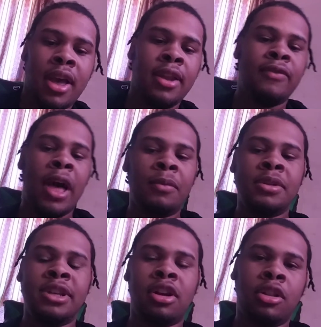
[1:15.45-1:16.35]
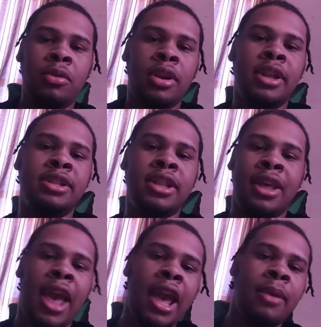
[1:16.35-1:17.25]
And if that was included into the
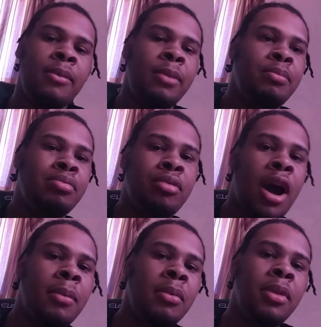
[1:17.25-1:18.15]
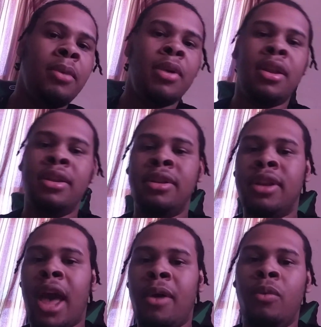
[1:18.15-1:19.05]
game, we probably
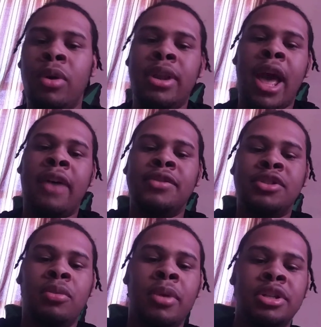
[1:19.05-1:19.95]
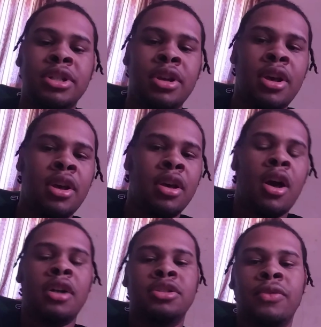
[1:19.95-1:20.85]
wouldn't have so much
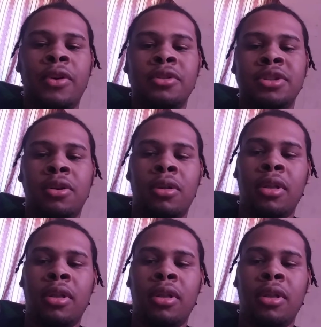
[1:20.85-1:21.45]
controversy